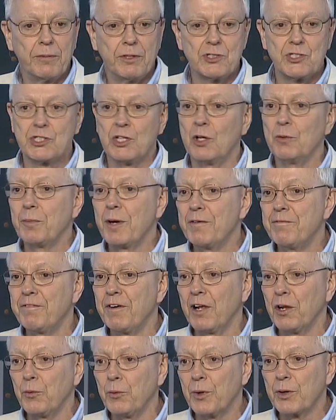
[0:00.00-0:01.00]
insult my
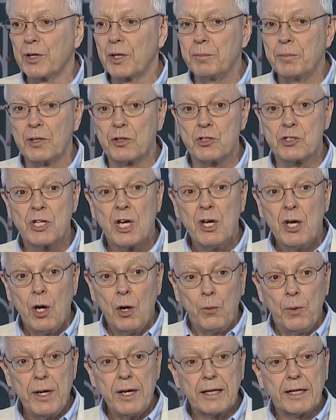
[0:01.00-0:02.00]
fellow organ builders,
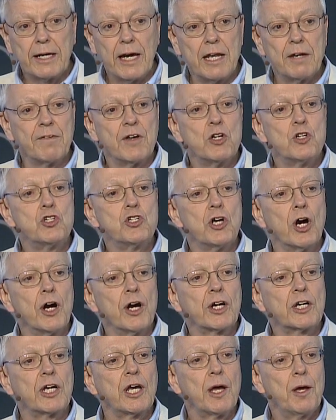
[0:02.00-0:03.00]
we had a kind of a
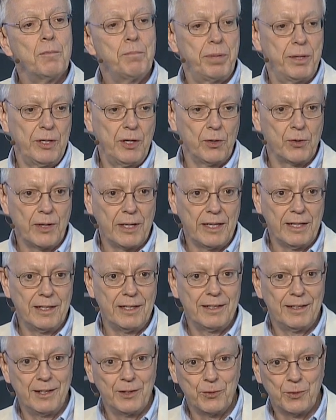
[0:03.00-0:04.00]
dark period
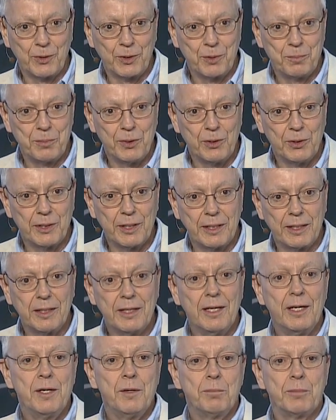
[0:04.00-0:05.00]
in organ building
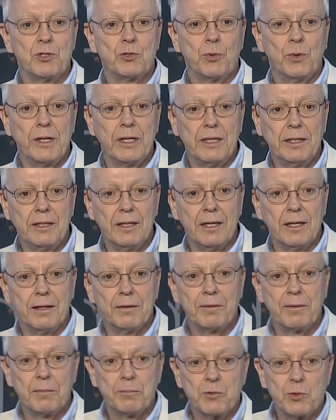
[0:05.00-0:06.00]
between the
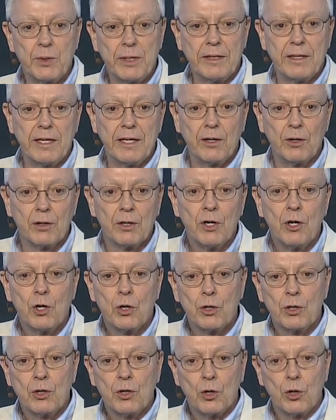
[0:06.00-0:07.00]

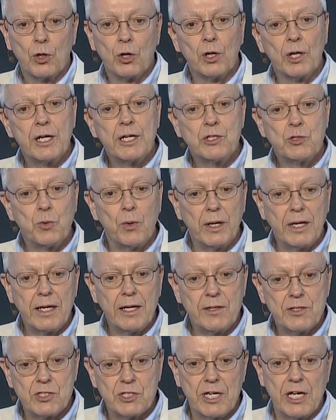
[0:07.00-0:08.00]
early
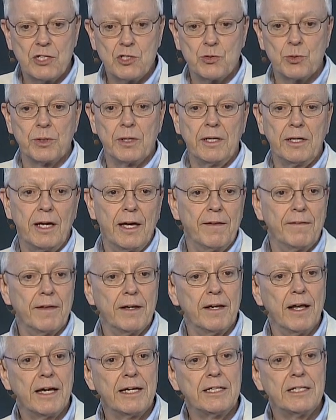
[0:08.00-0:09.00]
20th century and the
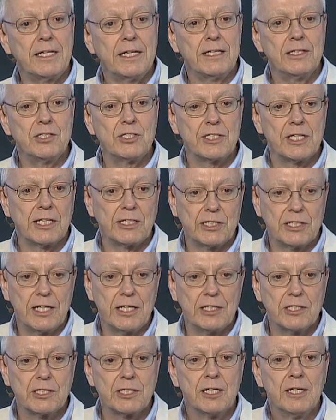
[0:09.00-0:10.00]

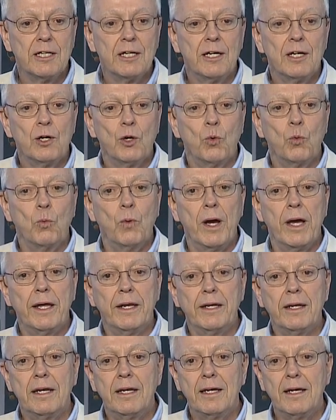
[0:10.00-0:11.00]
1960s,
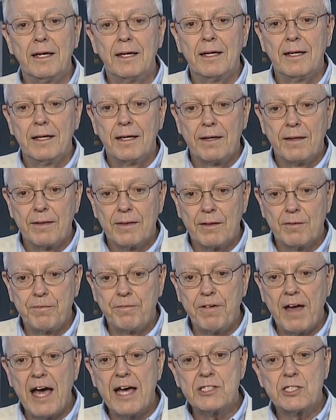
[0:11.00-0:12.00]
when the
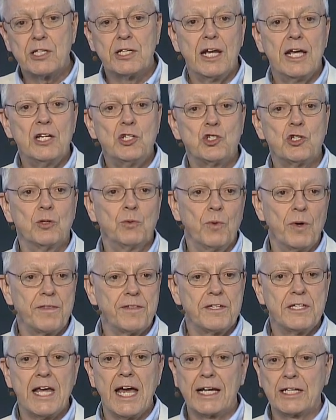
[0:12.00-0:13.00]
fascination
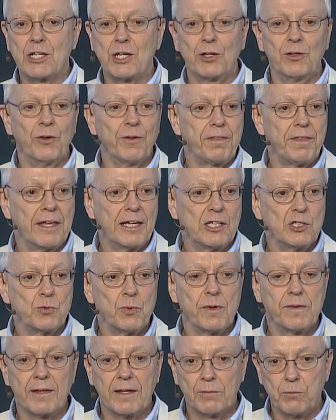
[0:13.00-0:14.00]
with technical things,
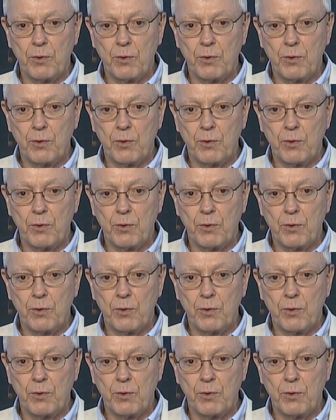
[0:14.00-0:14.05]
with